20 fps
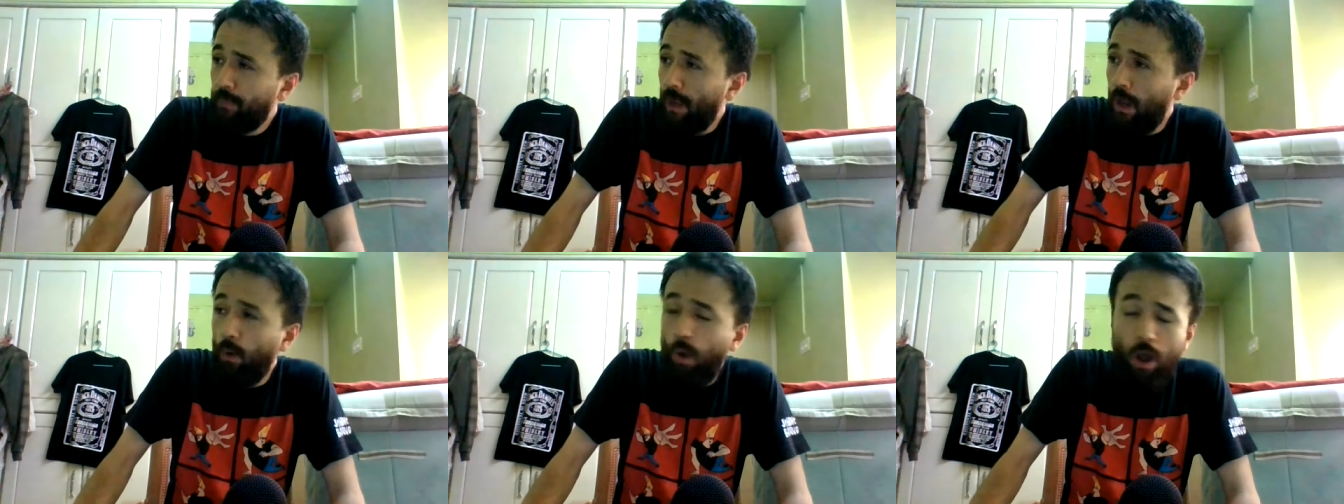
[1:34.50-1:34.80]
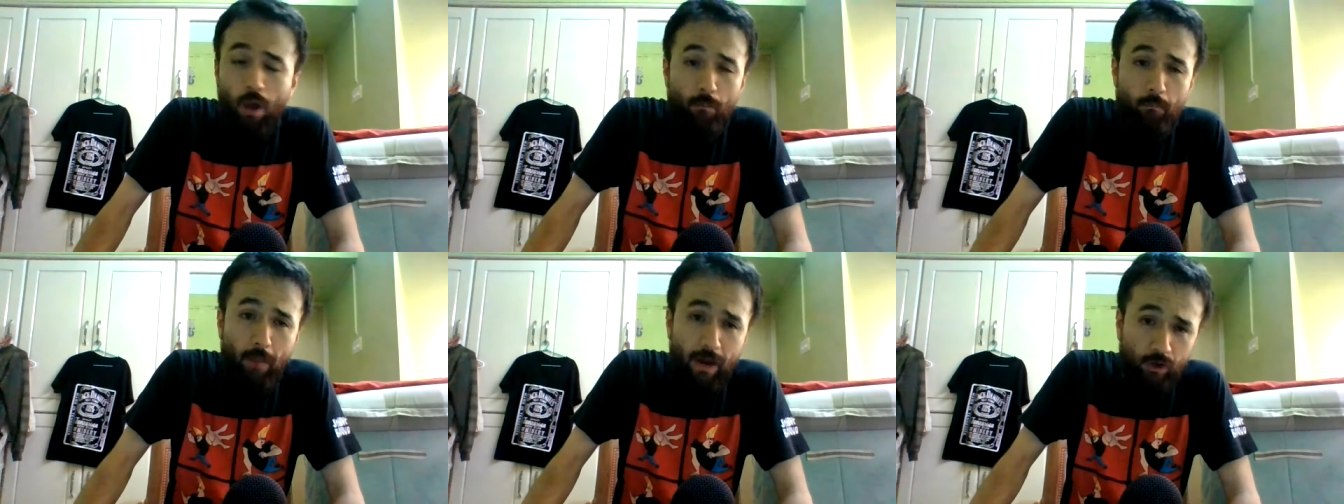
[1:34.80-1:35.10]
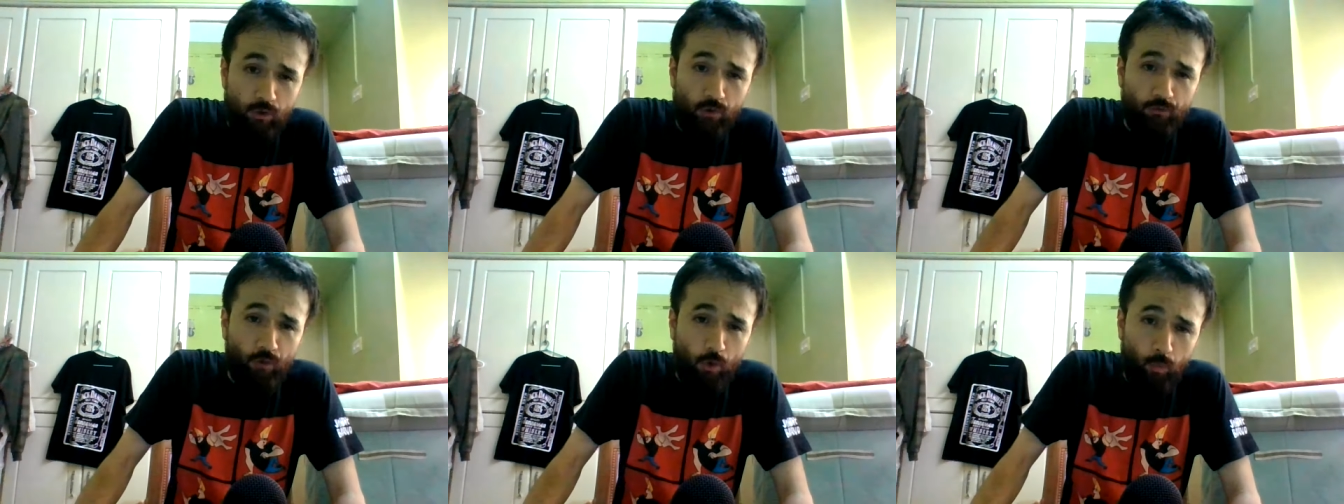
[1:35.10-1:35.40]
well, uh,
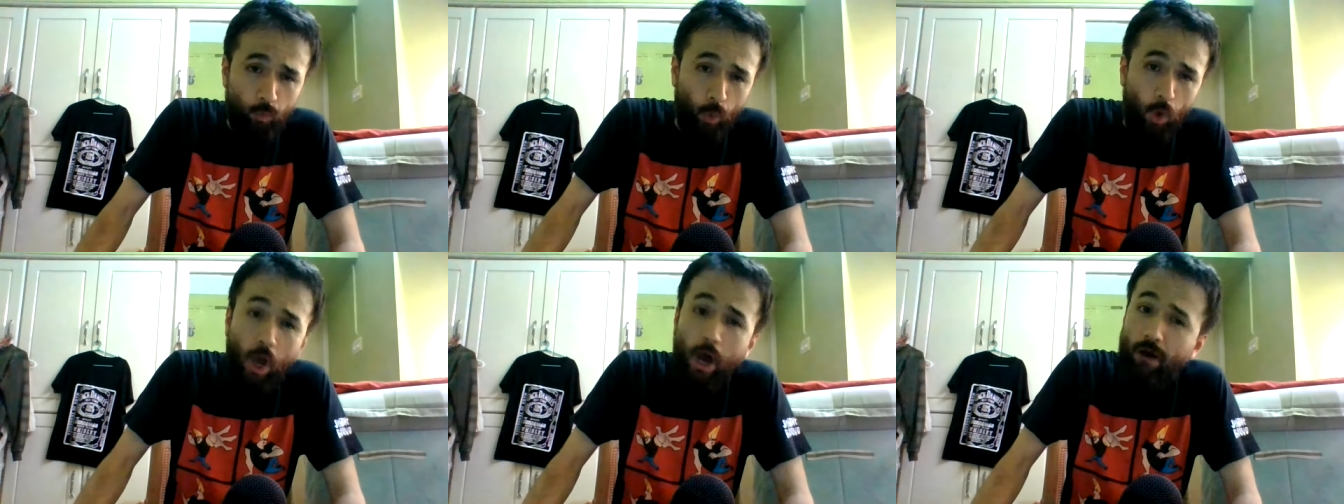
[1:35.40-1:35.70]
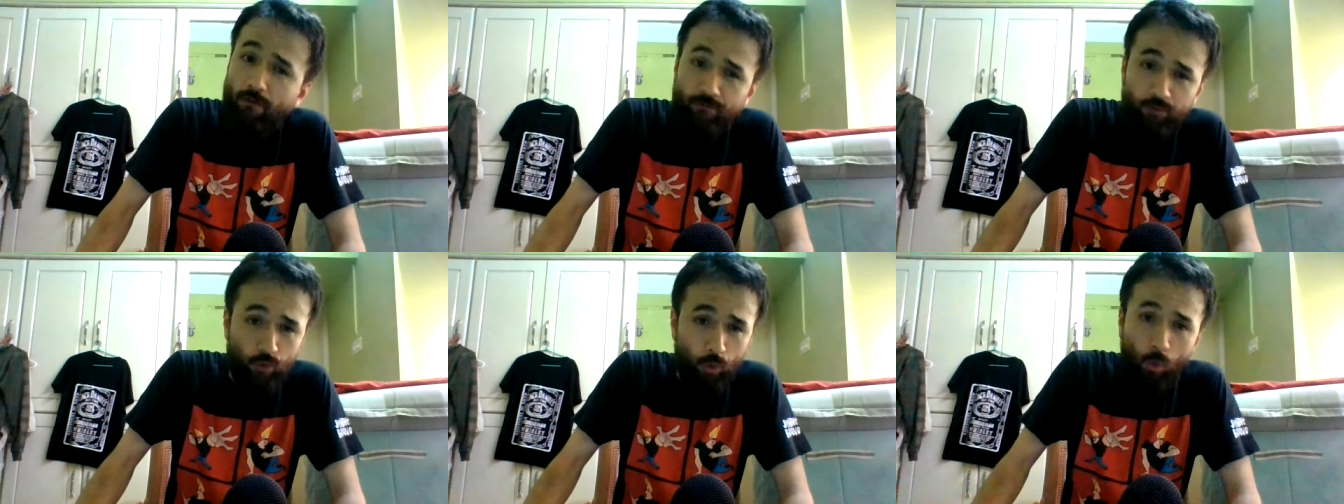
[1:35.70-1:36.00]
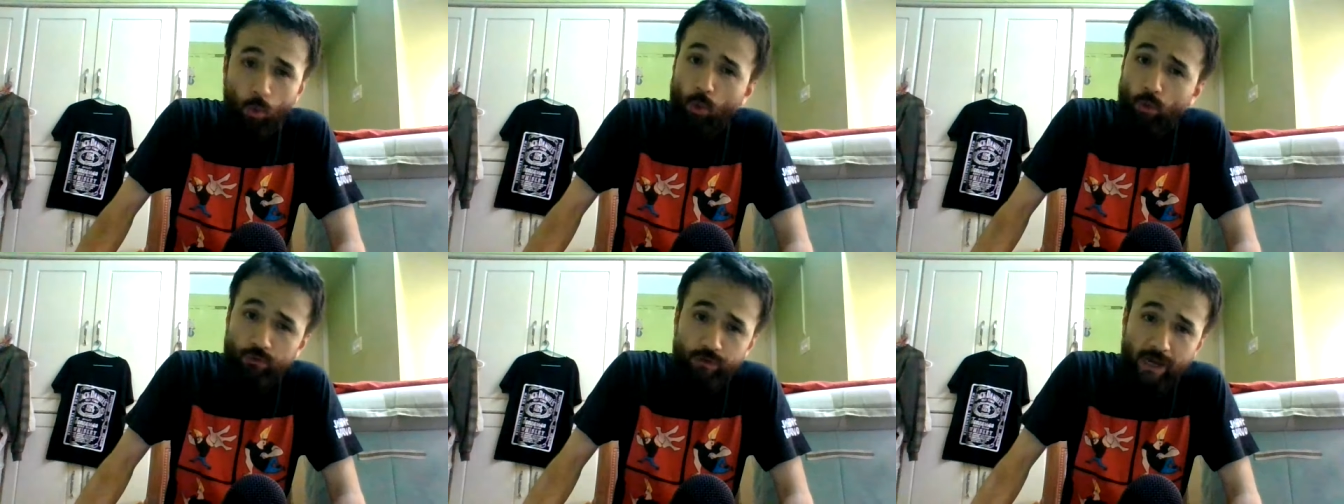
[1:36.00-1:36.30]
microphone were off for the
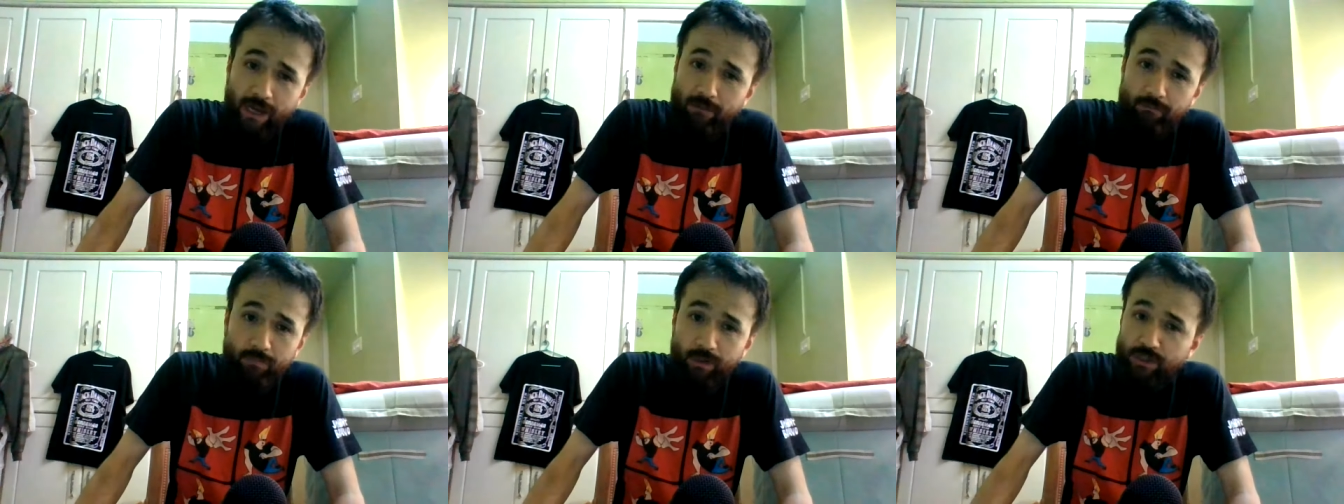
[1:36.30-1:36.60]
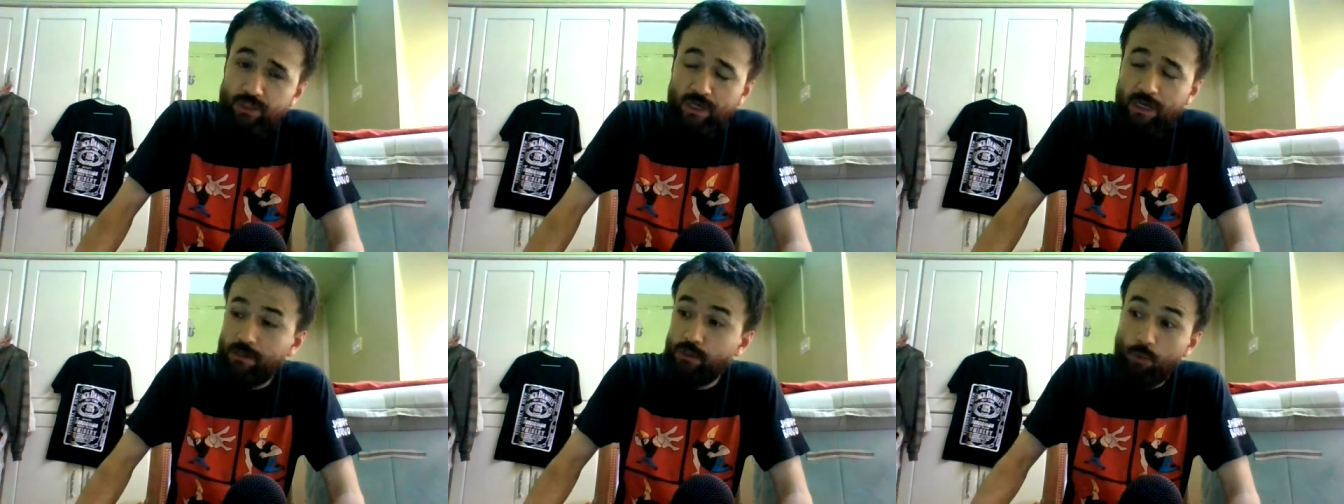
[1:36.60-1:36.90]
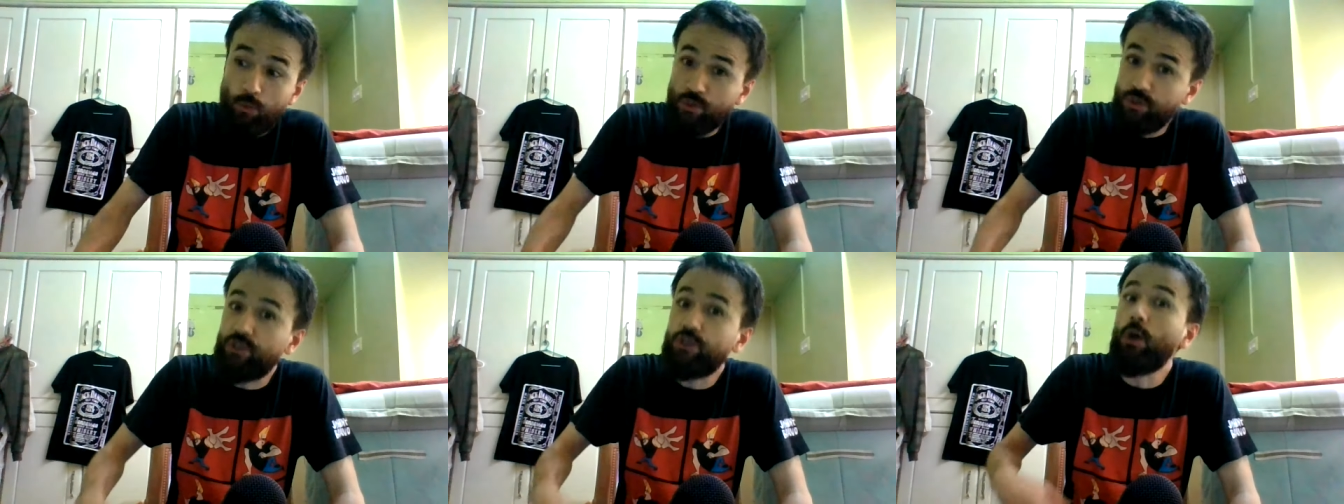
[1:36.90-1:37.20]
whole time but uh, you
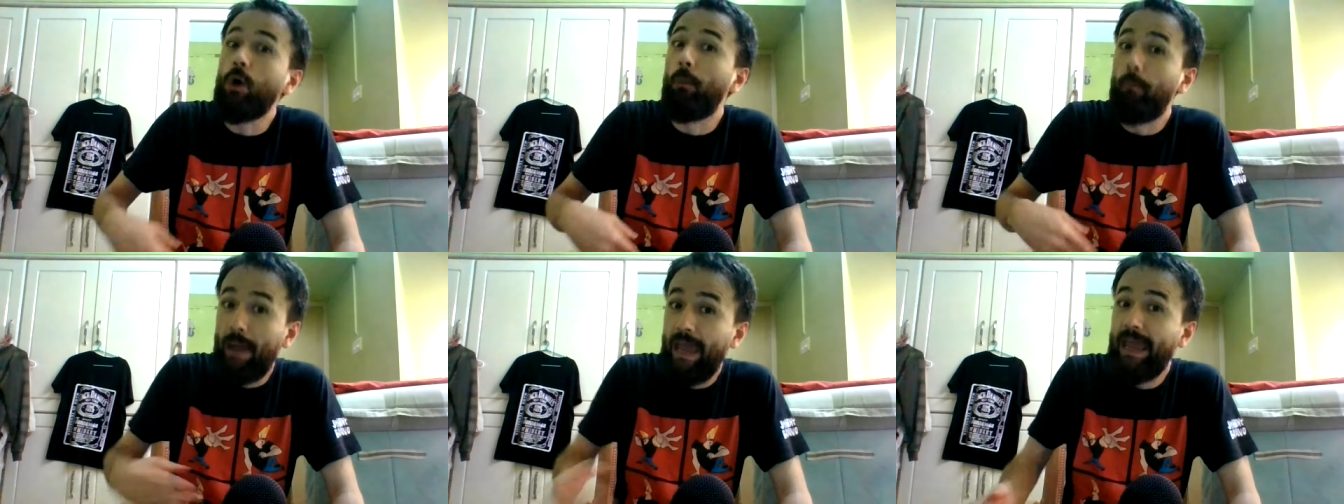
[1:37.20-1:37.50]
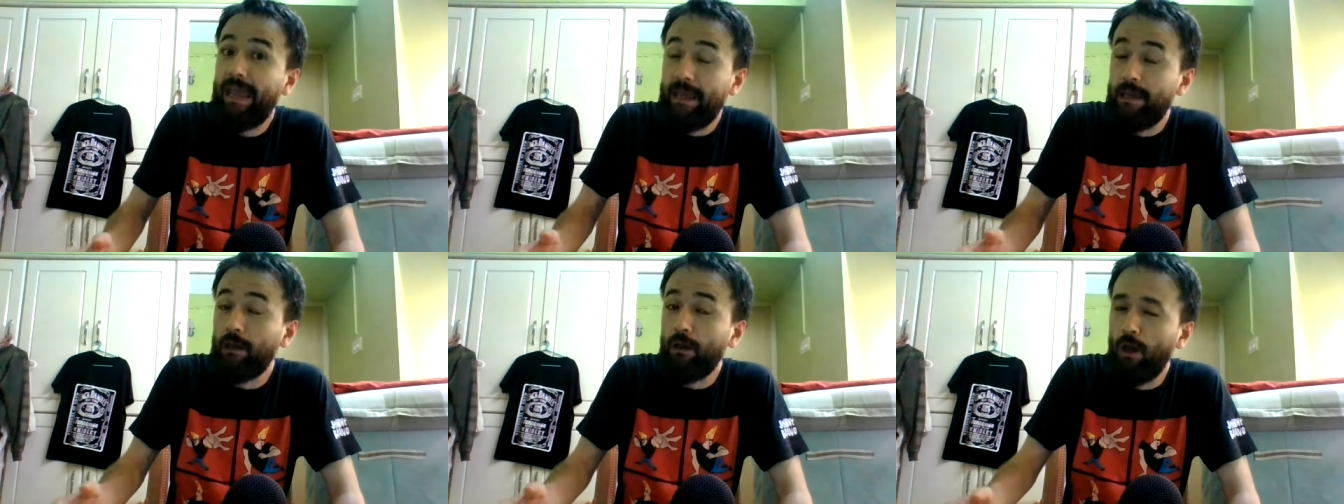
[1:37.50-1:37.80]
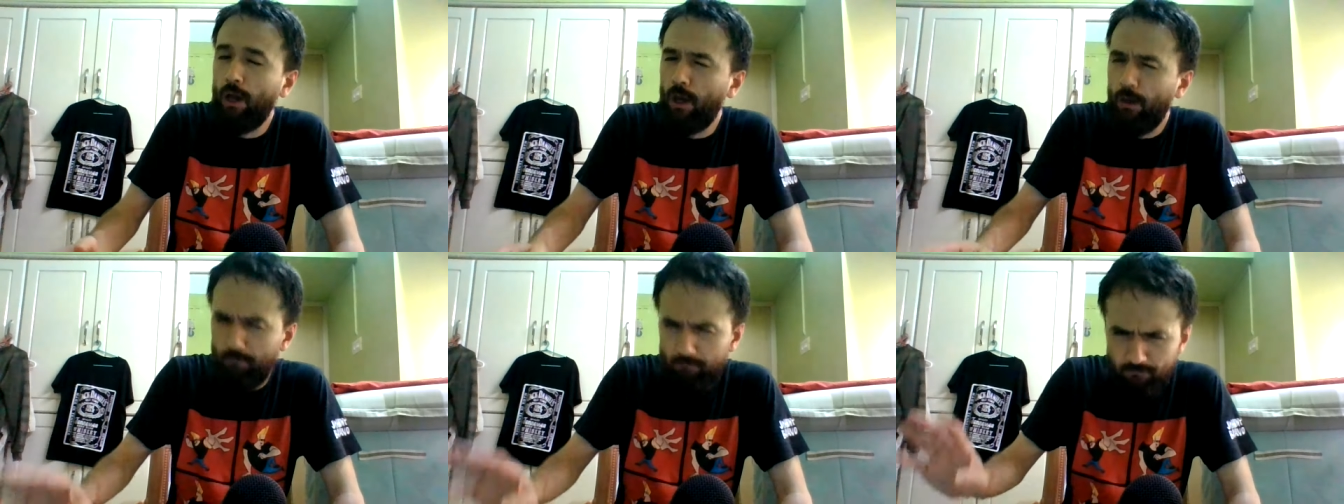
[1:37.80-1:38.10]
were still paying
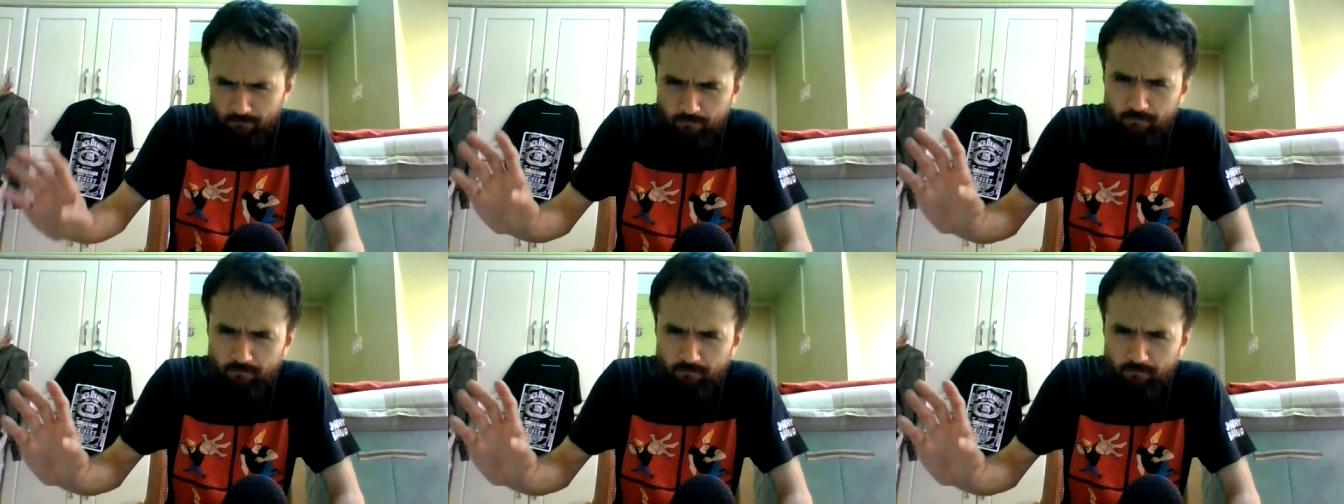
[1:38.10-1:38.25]
uh,